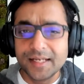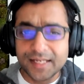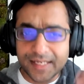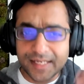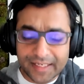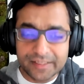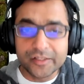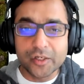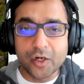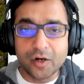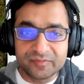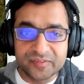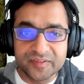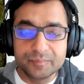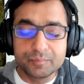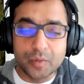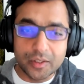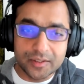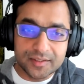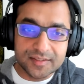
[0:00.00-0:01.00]
and it
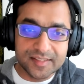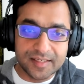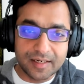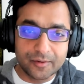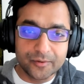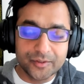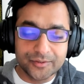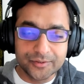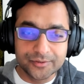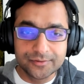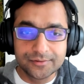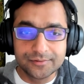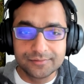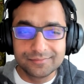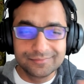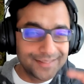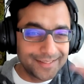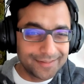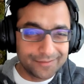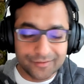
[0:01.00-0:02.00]
often boils down
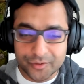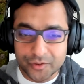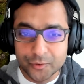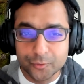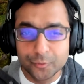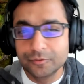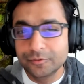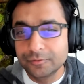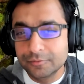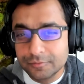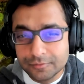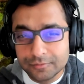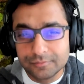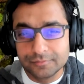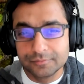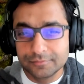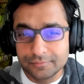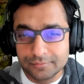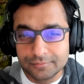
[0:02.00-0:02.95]
to like two